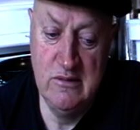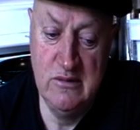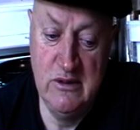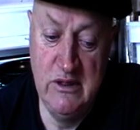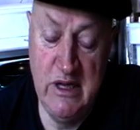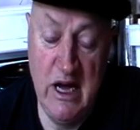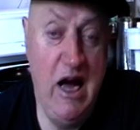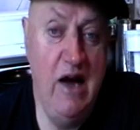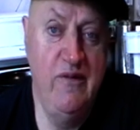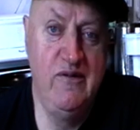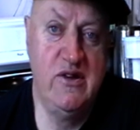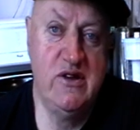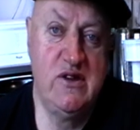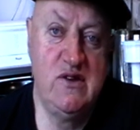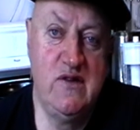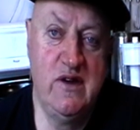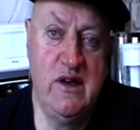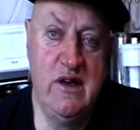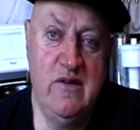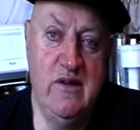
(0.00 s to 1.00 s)
daftest
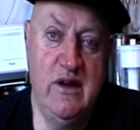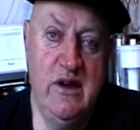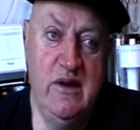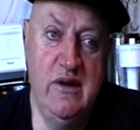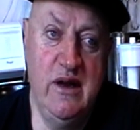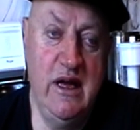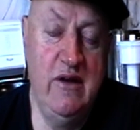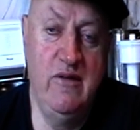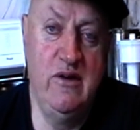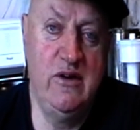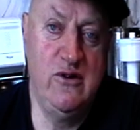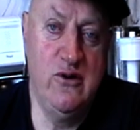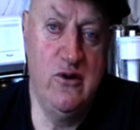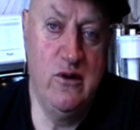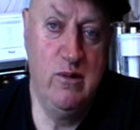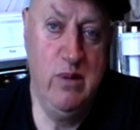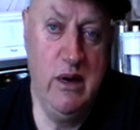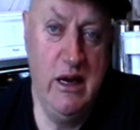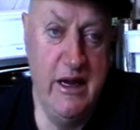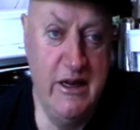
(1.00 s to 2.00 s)
thing that ever
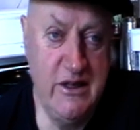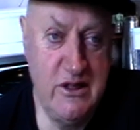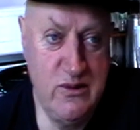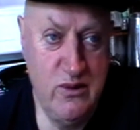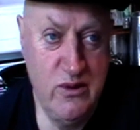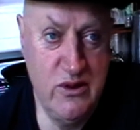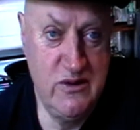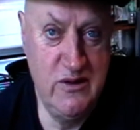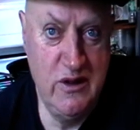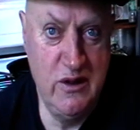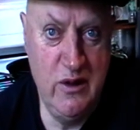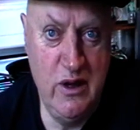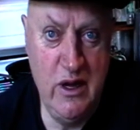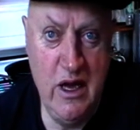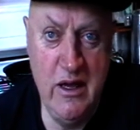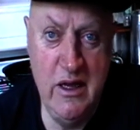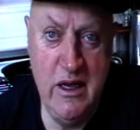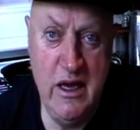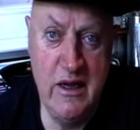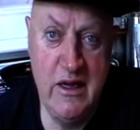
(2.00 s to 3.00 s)
took place was
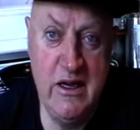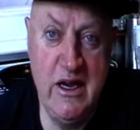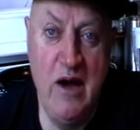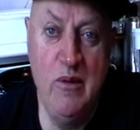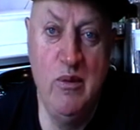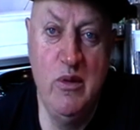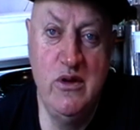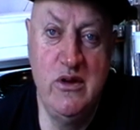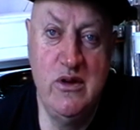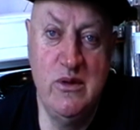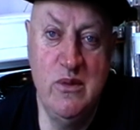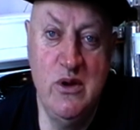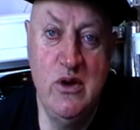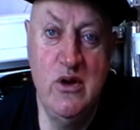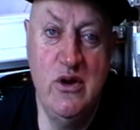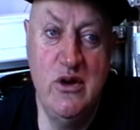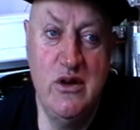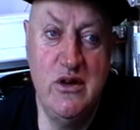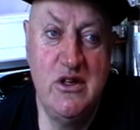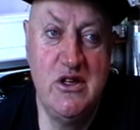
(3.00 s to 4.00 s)
a government
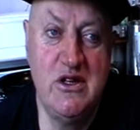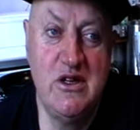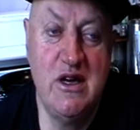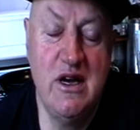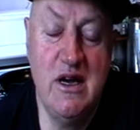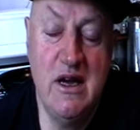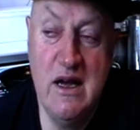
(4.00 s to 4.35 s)
emerged